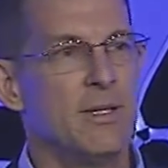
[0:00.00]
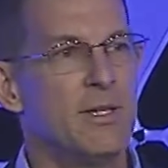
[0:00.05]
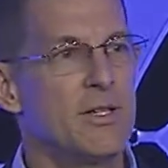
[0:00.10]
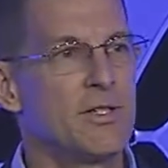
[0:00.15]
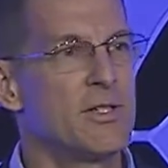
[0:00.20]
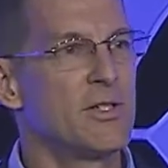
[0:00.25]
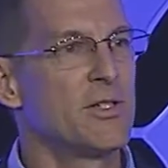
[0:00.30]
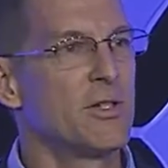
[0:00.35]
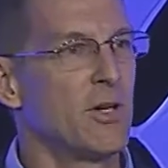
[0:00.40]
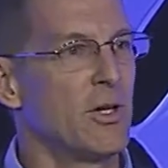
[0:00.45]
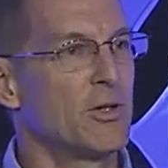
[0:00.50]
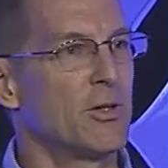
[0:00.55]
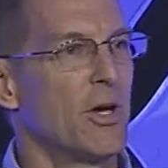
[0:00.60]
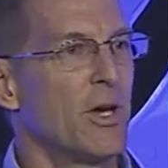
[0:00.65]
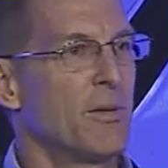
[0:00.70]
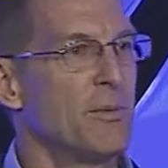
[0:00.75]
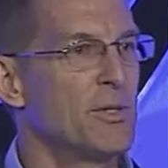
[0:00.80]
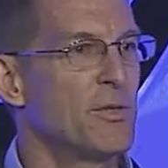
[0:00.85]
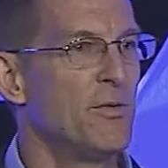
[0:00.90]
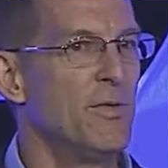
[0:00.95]
this is an
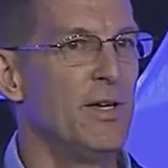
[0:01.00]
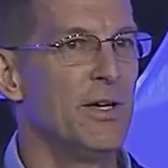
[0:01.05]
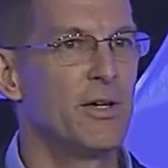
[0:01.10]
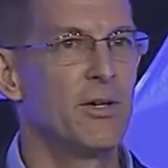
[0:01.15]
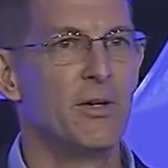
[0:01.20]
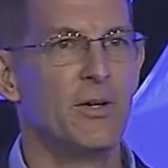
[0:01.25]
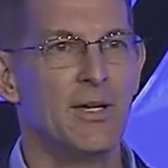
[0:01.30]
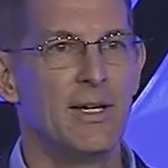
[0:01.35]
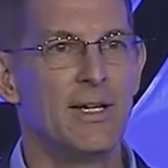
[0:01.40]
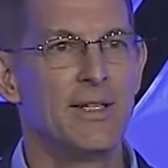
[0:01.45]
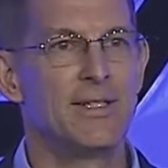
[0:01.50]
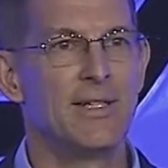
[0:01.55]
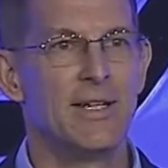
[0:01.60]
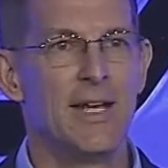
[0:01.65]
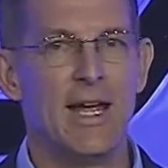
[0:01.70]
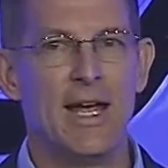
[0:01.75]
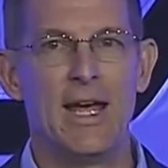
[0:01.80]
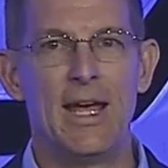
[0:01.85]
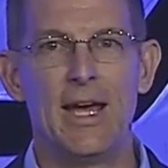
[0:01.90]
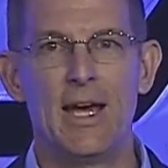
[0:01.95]
autonomous vehicle. It's an
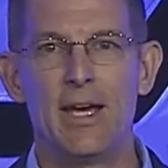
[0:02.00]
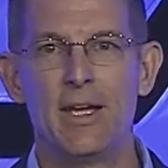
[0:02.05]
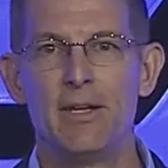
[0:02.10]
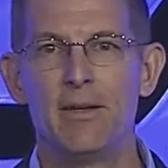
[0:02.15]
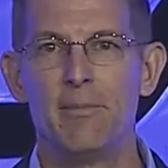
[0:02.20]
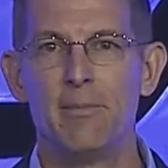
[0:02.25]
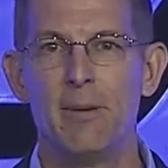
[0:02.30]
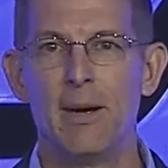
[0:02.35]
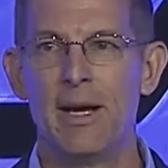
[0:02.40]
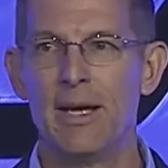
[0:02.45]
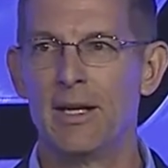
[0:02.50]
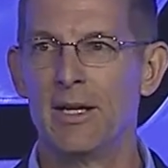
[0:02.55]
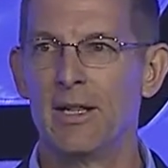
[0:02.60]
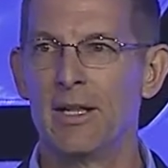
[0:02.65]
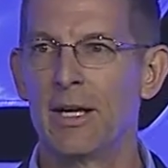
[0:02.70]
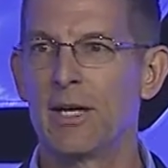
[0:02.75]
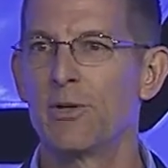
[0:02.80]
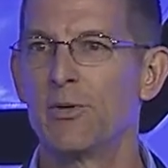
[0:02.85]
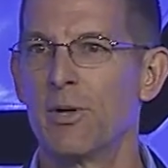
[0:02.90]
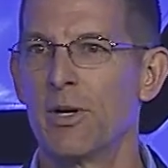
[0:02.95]
ad by an
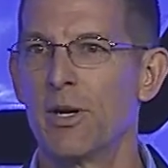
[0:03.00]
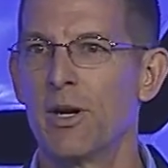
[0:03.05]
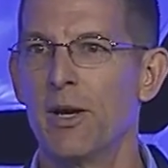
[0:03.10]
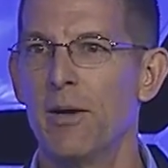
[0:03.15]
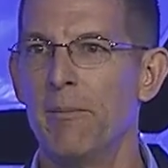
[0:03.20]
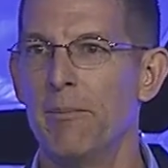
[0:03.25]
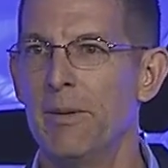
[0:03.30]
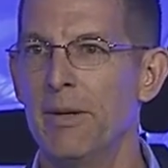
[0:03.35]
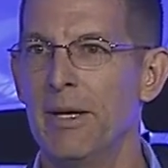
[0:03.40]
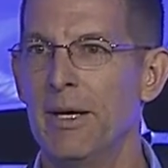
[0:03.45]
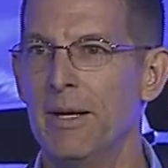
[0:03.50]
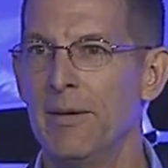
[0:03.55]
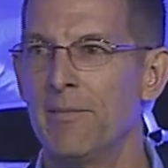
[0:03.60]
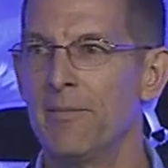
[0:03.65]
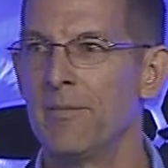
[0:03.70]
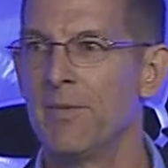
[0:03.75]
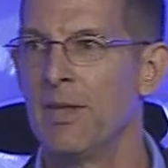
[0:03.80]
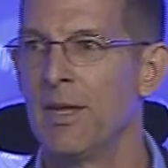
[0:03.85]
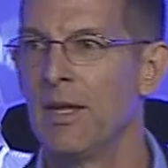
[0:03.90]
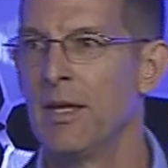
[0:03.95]
electric company.
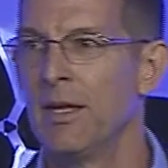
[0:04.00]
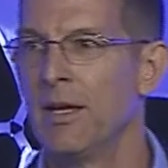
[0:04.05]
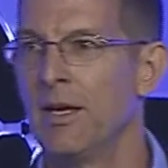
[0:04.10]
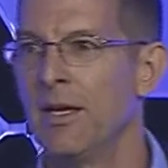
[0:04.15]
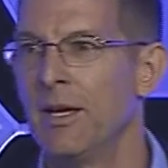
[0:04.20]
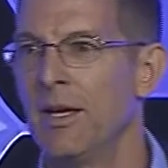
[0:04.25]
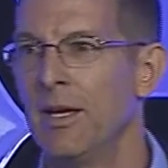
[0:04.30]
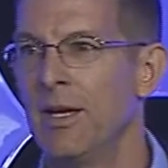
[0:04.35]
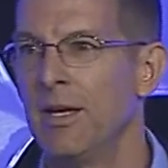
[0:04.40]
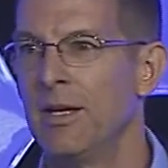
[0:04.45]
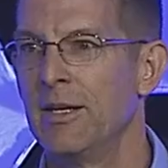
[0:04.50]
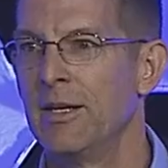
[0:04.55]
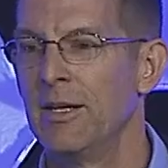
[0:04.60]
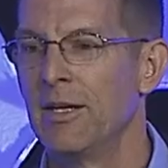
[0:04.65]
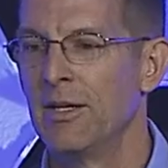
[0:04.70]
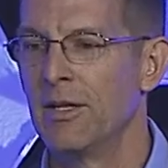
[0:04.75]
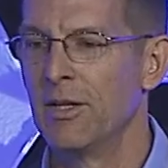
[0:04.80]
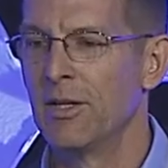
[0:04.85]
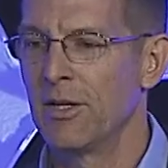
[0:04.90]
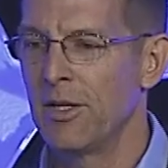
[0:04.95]

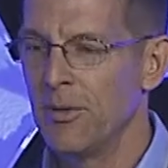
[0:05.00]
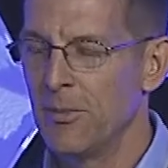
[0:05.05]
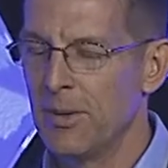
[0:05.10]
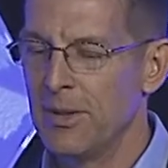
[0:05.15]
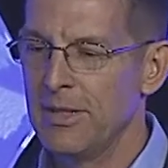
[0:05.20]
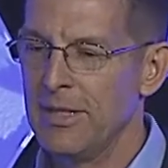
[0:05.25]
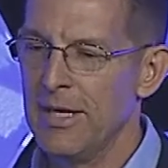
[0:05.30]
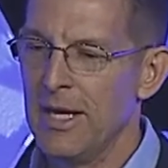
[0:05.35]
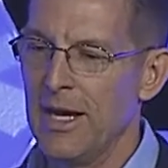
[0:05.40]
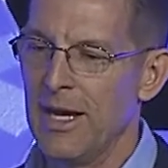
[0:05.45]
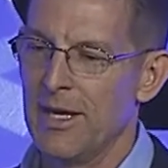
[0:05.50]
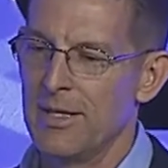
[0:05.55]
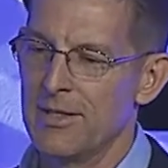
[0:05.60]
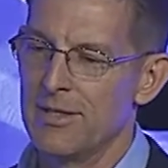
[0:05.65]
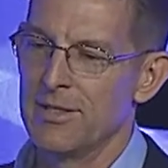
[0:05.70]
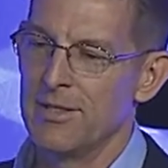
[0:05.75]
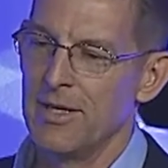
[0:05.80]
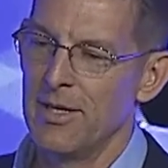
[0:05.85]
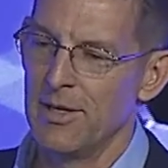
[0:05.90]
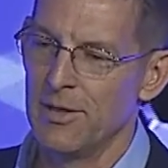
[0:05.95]
And look at what the ad
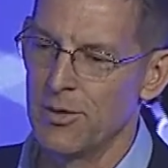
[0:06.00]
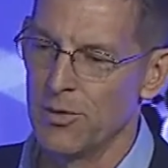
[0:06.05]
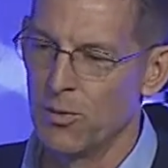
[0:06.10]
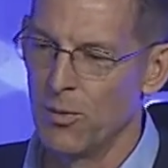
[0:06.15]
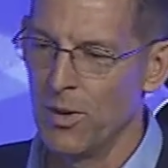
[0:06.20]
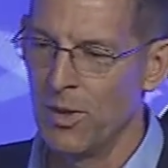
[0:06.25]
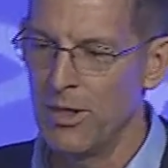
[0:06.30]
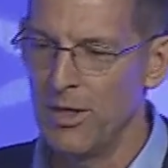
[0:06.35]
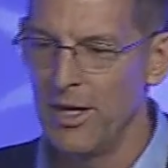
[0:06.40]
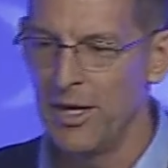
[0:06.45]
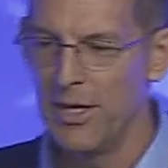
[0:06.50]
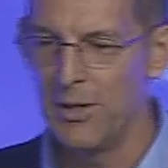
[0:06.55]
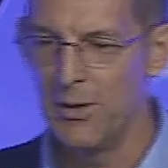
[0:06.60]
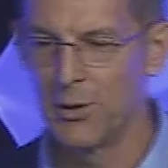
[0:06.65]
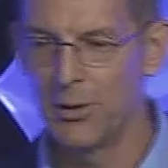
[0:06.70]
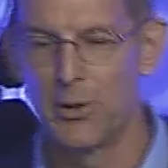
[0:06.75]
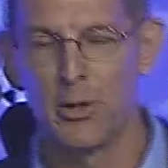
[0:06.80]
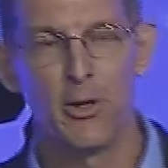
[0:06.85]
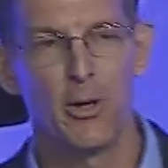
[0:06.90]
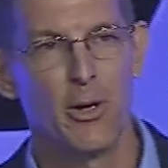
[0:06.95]
says. One day
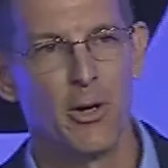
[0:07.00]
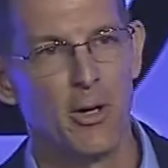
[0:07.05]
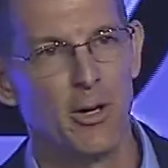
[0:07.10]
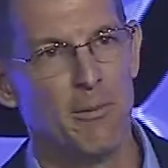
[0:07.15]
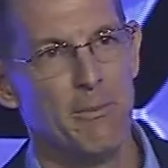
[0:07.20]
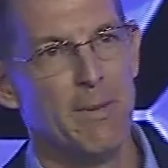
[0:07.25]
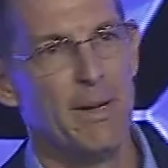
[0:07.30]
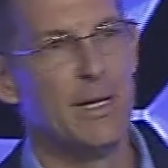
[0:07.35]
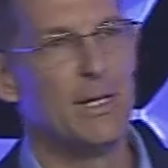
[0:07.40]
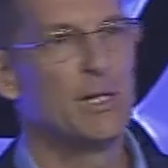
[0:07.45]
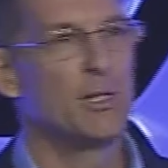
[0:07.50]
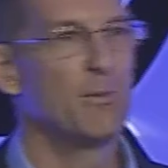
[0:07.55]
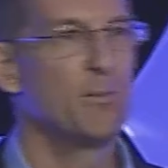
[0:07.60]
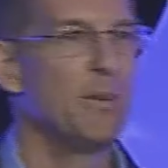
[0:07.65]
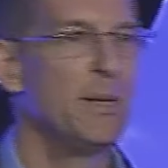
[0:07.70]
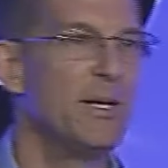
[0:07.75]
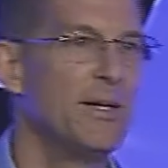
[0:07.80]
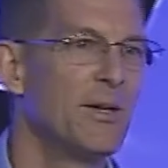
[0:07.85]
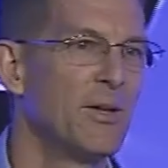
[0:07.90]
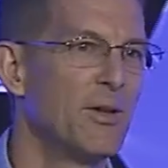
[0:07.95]
your car may
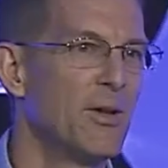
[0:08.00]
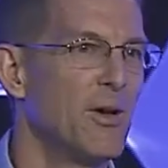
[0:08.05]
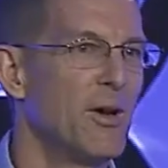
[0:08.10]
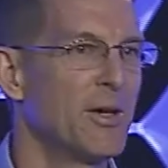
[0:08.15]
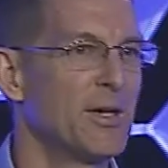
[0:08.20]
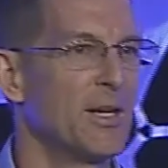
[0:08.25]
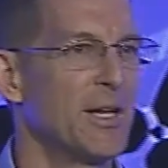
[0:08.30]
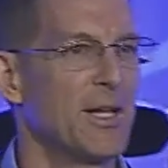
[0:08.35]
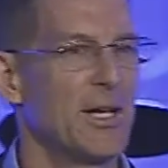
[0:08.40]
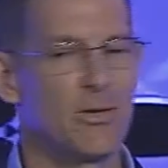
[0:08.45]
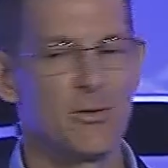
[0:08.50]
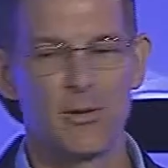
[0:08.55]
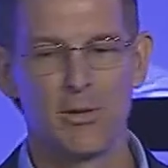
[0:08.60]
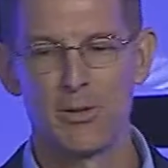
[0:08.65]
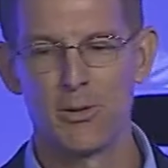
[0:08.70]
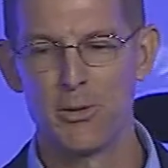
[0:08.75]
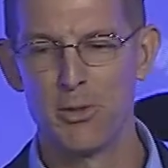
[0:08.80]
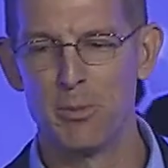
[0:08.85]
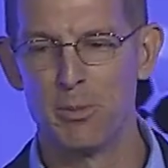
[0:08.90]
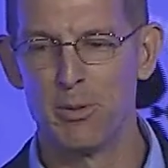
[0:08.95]
speed along an electric
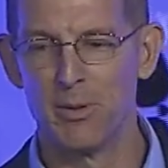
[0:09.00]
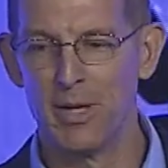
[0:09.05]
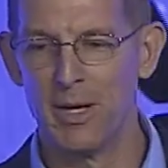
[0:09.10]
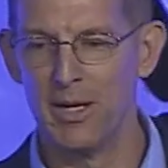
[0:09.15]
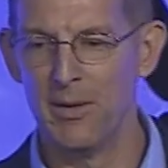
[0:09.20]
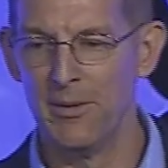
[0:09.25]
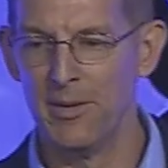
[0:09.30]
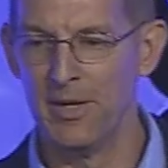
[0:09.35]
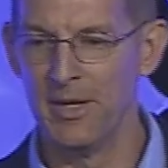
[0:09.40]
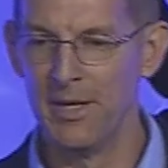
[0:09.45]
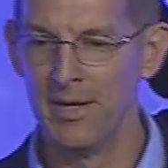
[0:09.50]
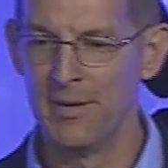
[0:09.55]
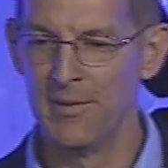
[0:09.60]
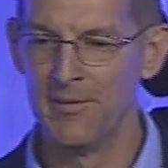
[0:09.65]
superhighway,